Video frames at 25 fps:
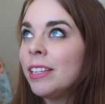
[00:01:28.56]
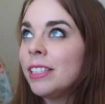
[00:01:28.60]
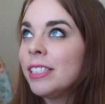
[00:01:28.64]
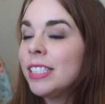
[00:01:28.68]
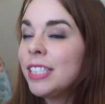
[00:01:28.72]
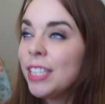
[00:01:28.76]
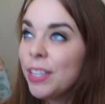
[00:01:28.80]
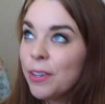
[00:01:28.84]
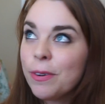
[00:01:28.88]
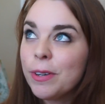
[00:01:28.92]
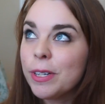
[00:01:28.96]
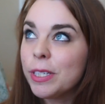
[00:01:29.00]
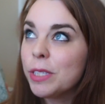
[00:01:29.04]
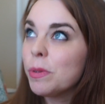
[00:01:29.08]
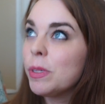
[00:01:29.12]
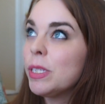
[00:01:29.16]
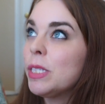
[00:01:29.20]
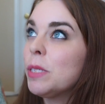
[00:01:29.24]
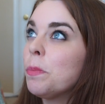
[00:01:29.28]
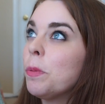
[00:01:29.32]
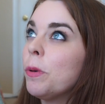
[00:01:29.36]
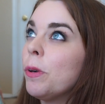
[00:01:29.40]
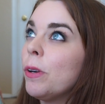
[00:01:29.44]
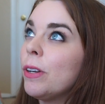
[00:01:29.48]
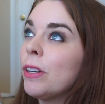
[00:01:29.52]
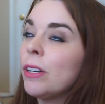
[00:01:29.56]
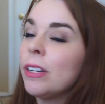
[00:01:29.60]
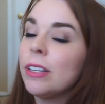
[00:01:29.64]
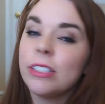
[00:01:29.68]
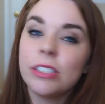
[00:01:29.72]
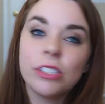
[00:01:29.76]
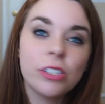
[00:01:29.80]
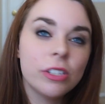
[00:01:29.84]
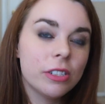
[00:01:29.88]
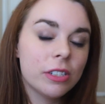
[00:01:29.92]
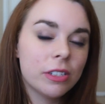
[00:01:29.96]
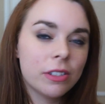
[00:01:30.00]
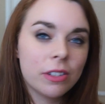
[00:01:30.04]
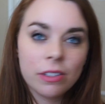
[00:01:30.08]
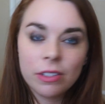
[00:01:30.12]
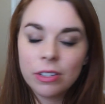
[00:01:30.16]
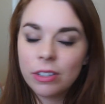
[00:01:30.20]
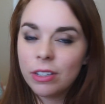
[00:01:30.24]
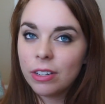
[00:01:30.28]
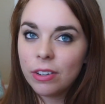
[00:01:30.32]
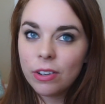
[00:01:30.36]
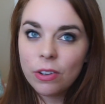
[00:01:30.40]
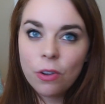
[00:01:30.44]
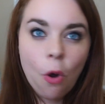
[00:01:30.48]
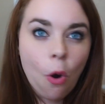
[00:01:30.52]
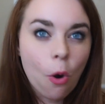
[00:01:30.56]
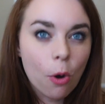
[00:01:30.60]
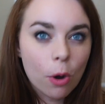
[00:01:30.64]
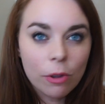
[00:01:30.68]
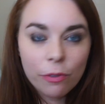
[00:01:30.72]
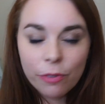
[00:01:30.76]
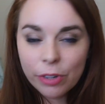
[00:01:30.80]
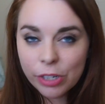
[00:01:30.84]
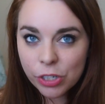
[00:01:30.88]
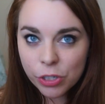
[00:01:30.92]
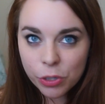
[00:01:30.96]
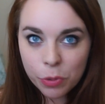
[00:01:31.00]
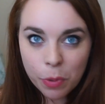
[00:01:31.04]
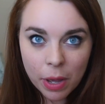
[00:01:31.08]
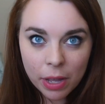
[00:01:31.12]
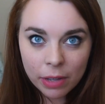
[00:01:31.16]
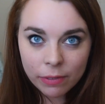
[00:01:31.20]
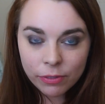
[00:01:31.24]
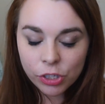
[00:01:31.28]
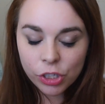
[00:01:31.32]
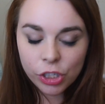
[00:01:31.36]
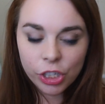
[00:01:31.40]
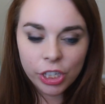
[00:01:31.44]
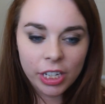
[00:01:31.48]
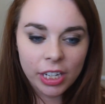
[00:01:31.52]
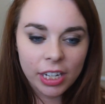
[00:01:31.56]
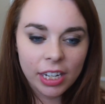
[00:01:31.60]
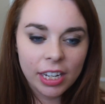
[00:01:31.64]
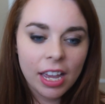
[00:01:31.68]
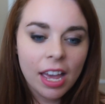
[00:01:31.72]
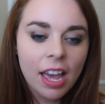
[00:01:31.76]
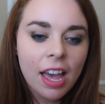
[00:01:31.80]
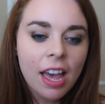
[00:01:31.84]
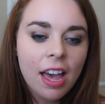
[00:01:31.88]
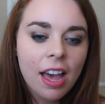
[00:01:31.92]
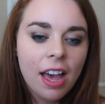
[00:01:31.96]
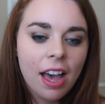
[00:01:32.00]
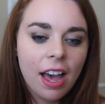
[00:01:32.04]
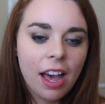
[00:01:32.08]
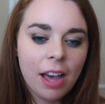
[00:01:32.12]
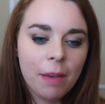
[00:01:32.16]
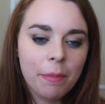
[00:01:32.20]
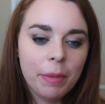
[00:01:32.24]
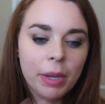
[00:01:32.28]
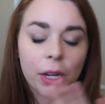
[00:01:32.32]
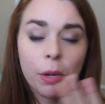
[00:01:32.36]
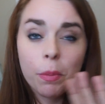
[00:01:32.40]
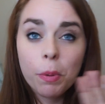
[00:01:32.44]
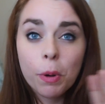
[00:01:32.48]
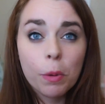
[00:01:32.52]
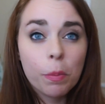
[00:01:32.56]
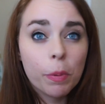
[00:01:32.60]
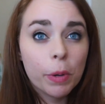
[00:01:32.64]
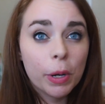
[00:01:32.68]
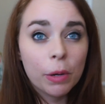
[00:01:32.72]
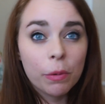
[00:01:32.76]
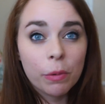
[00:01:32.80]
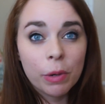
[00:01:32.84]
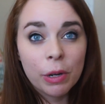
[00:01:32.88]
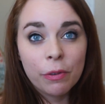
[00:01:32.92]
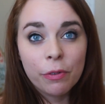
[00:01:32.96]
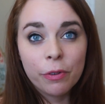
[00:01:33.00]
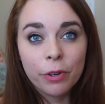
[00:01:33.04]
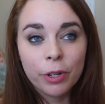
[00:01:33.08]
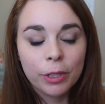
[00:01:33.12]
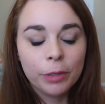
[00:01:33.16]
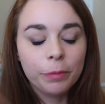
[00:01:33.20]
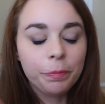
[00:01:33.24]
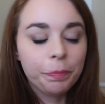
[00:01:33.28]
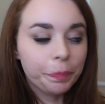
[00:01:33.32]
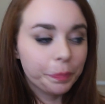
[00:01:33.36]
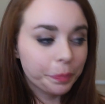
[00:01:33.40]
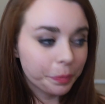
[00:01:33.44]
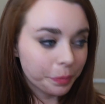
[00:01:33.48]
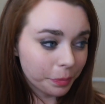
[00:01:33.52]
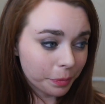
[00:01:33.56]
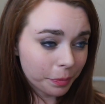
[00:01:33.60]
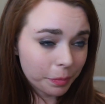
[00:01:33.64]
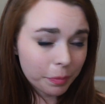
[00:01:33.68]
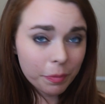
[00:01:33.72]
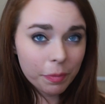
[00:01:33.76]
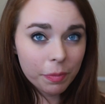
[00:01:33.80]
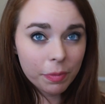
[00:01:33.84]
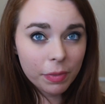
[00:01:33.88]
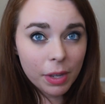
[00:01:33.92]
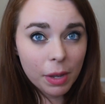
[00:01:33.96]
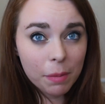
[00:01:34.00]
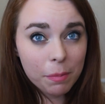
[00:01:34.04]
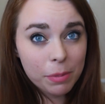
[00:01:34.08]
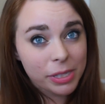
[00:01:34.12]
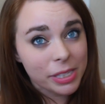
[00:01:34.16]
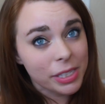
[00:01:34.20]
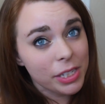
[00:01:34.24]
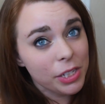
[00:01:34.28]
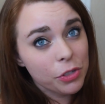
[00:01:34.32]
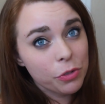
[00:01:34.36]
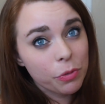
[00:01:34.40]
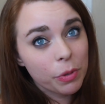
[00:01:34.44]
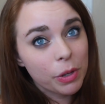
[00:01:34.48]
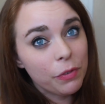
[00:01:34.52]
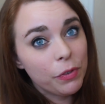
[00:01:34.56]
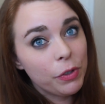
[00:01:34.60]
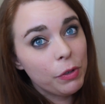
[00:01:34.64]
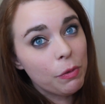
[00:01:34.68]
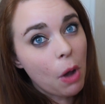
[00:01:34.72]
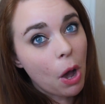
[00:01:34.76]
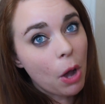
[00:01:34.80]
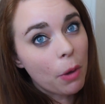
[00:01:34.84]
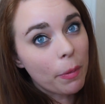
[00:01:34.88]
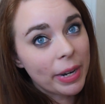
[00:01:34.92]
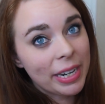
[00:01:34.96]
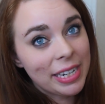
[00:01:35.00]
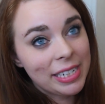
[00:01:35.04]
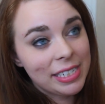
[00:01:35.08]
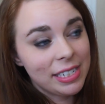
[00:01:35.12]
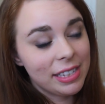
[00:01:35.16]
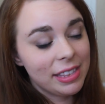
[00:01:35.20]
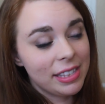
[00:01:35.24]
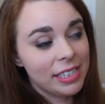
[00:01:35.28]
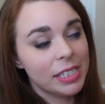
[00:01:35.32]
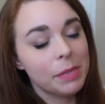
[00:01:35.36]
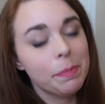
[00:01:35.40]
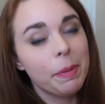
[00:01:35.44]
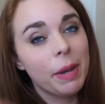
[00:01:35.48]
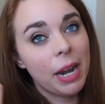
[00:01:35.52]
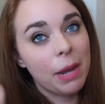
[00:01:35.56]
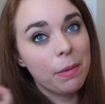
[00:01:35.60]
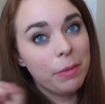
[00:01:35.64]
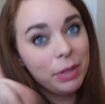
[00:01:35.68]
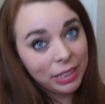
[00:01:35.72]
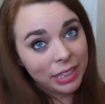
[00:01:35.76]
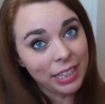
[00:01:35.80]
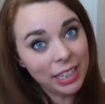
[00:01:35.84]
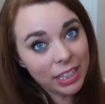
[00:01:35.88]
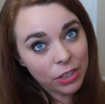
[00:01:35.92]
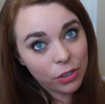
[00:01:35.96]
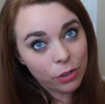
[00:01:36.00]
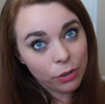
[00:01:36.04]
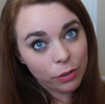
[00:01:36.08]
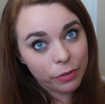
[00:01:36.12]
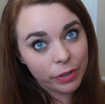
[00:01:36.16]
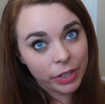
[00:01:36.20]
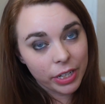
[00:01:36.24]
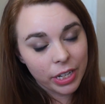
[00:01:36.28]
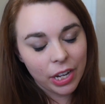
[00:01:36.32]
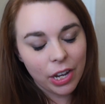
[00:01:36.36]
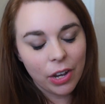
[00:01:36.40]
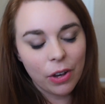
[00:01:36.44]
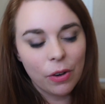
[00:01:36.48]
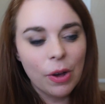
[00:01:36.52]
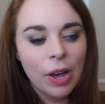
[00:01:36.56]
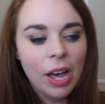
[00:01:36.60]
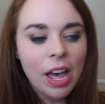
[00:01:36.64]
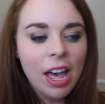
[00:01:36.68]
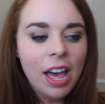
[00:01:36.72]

Seahorse Whisperer, Coral Fish 12G, Inappropriate Reefer, Prestige Reef, you already did this, but I will link your video.